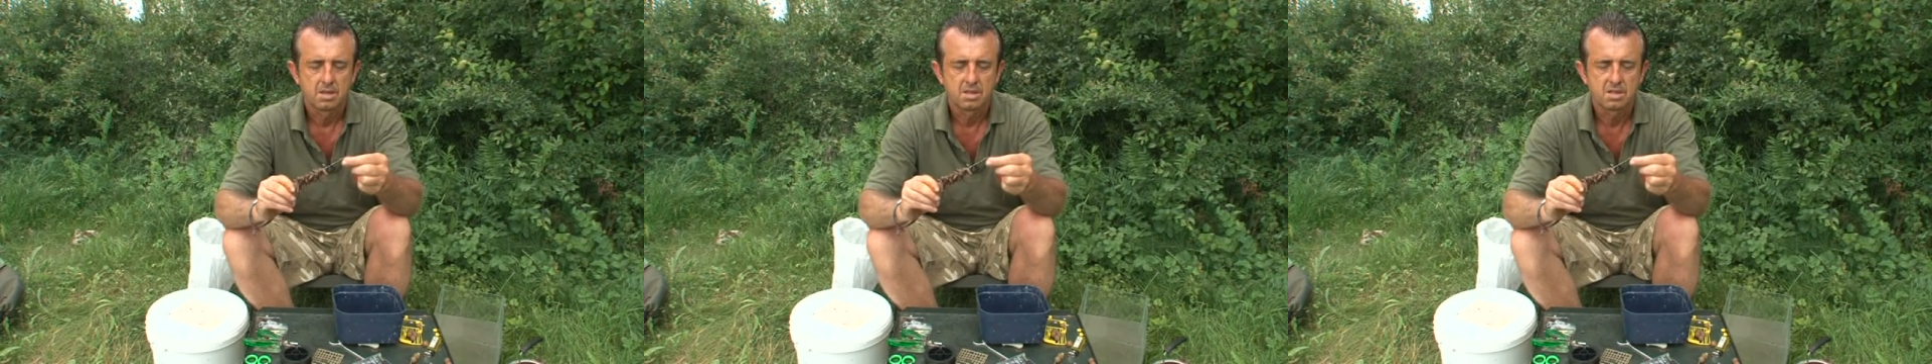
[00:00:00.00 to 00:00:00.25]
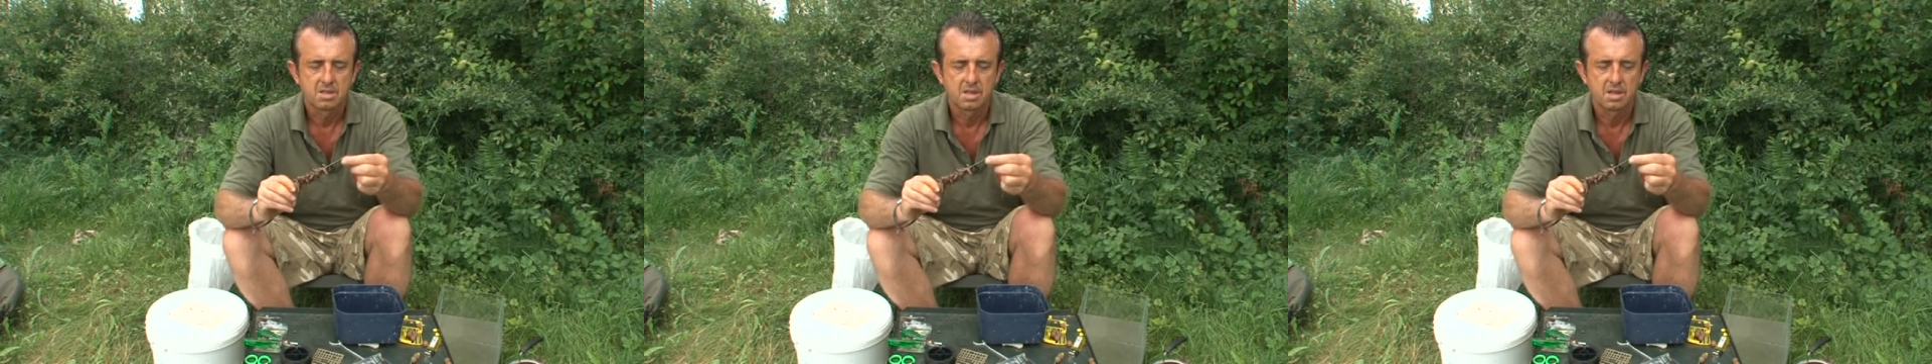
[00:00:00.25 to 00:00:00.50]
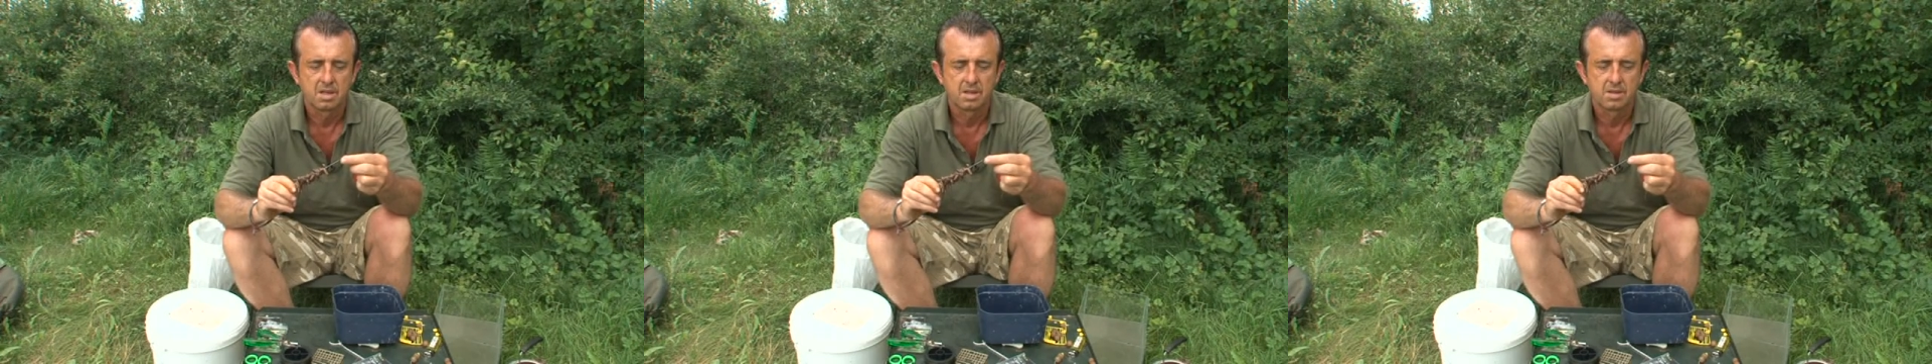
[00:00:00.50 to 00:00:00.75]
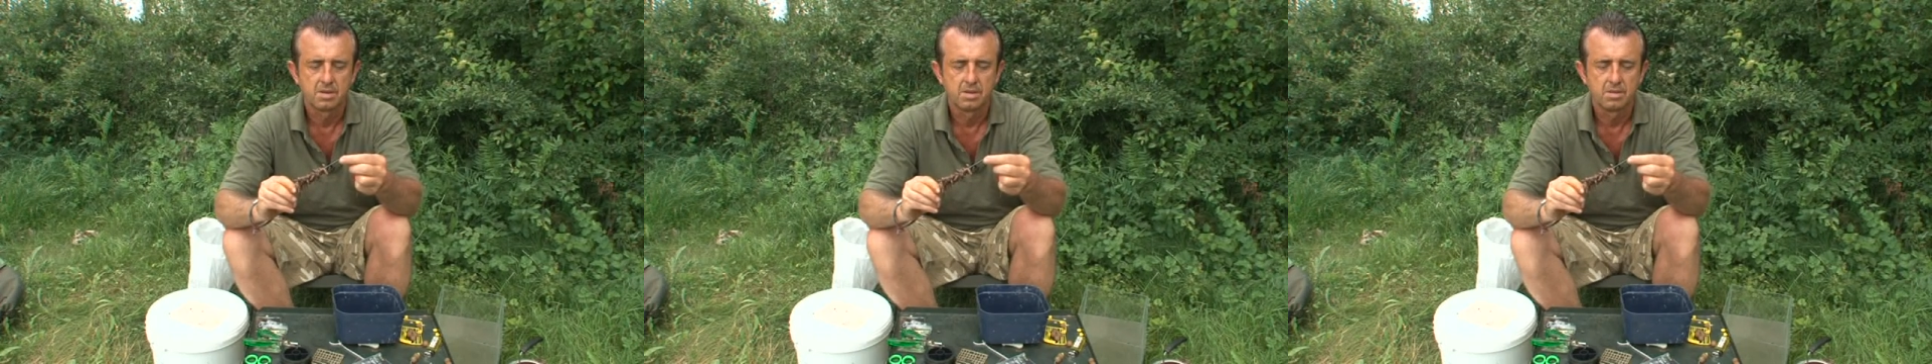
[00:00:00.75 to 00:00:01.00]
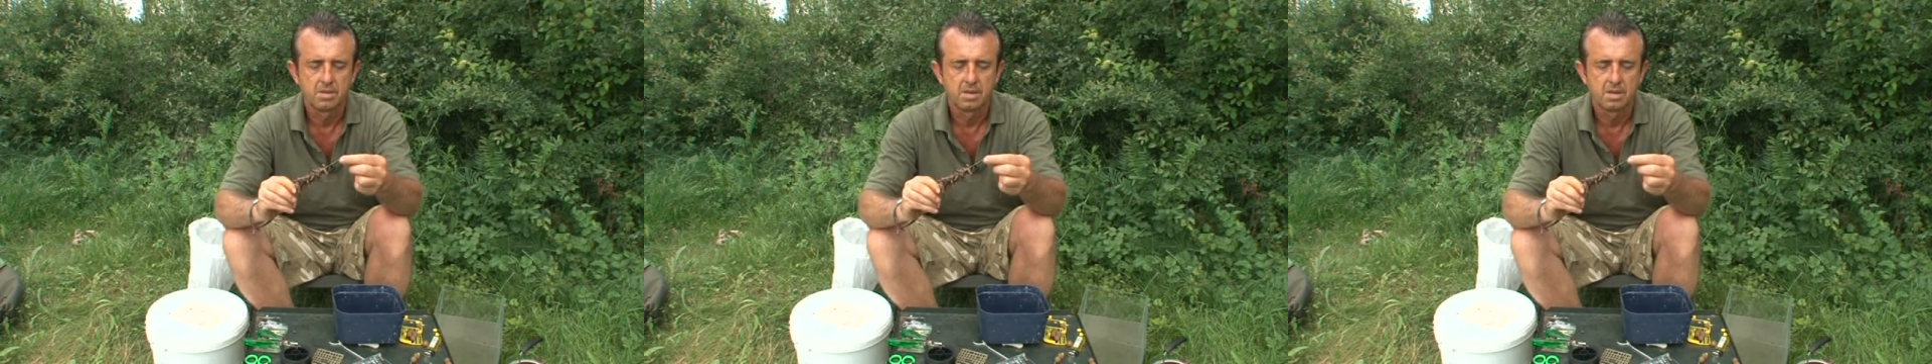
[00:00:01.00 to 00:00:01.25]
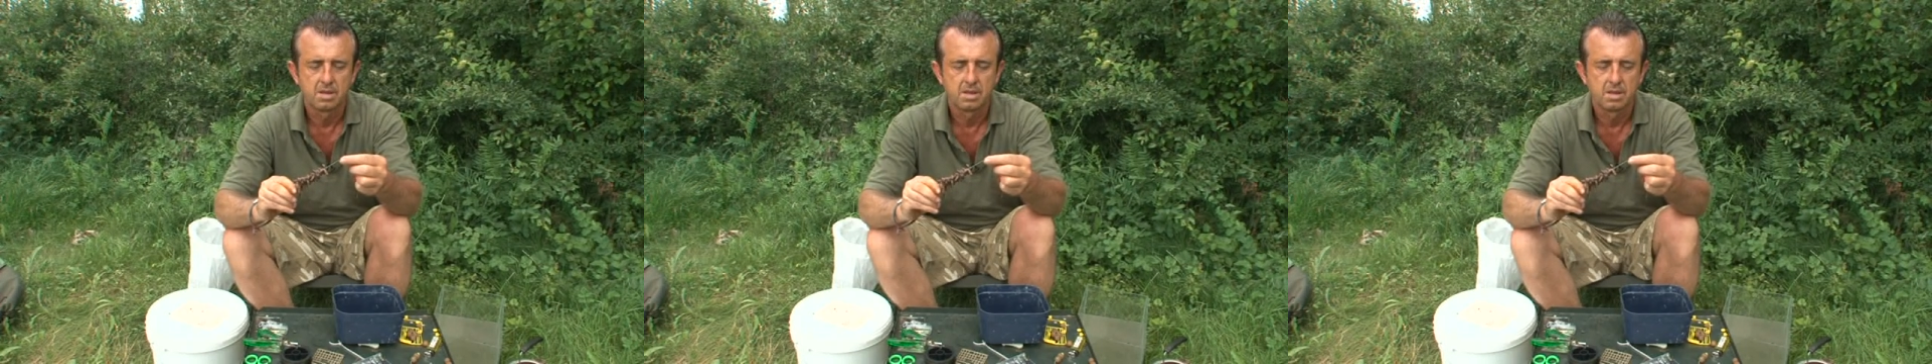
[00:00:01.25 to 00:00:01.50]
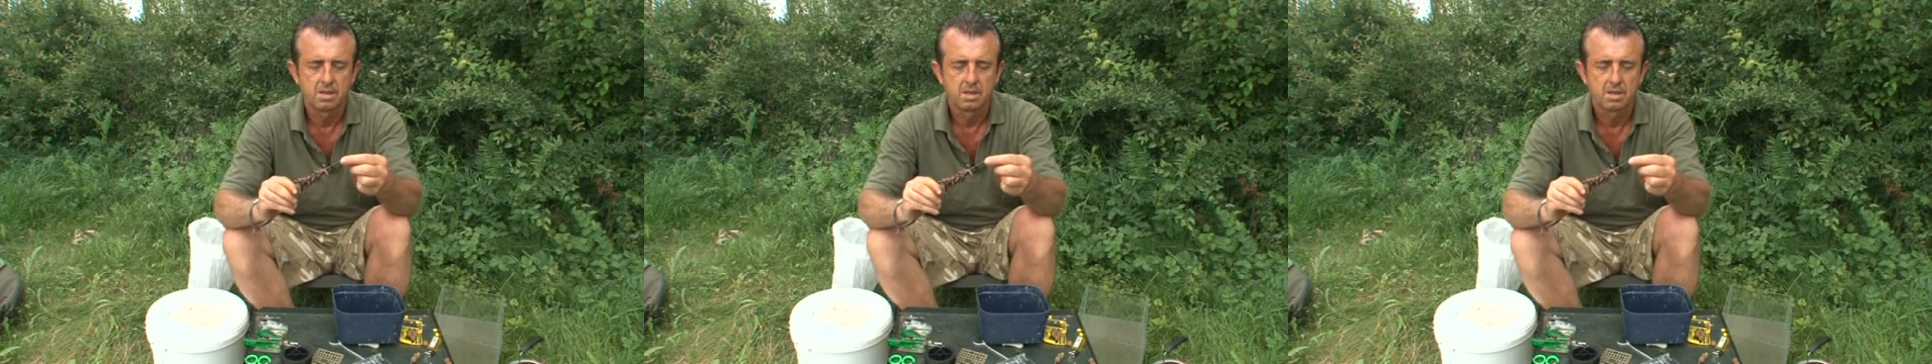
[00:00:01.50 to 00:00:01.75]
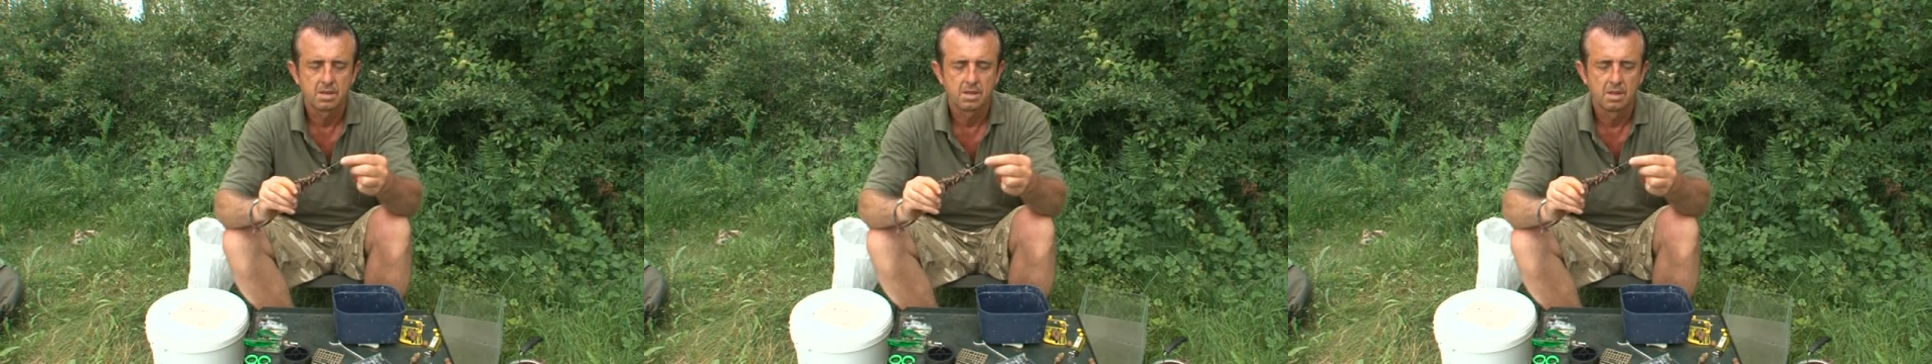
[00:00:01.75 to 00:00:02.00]
Stick it through the
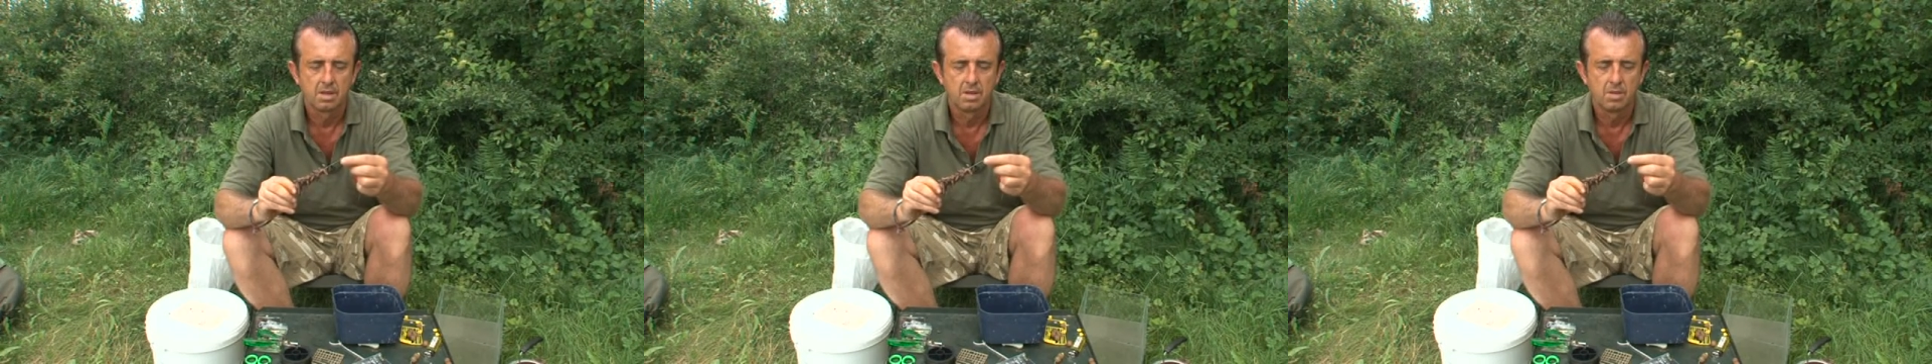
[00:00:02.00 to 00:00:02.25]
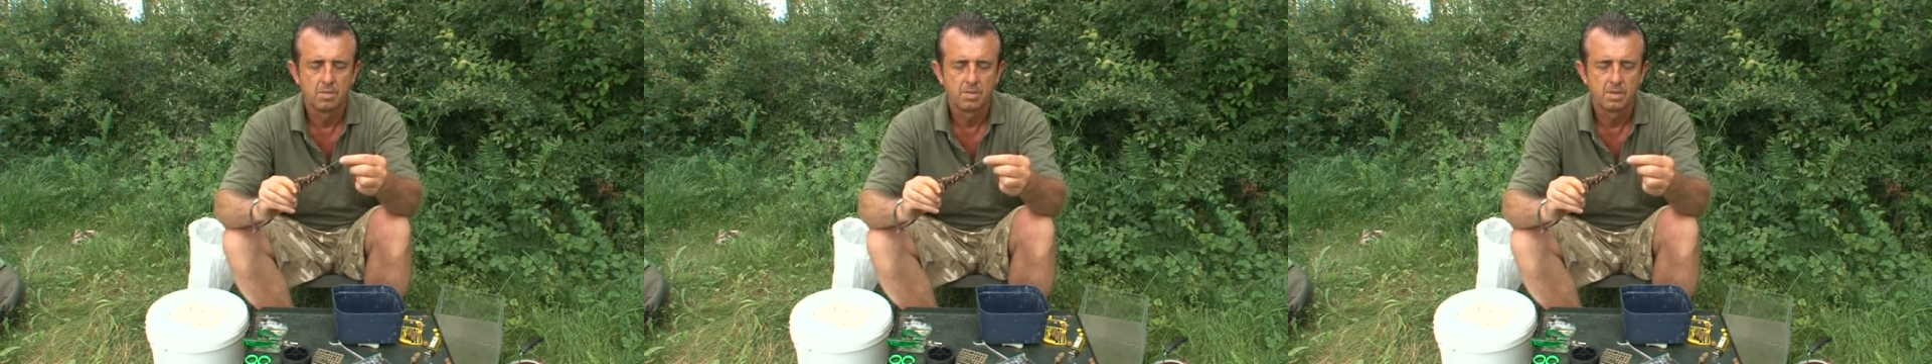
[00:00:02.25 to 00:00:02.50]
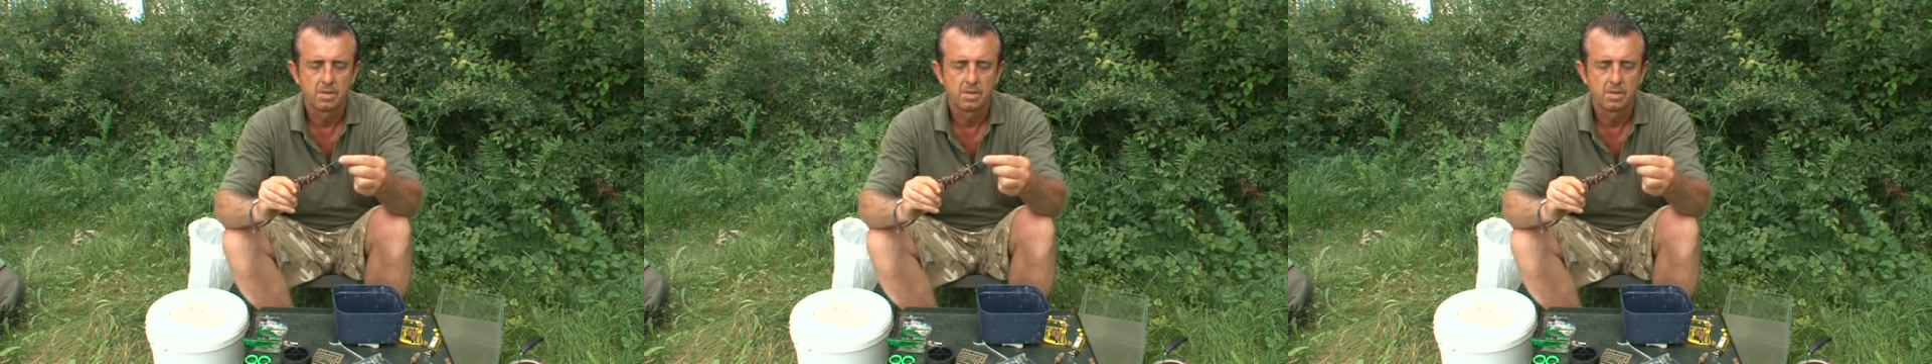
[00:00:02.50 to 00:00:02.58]
loop.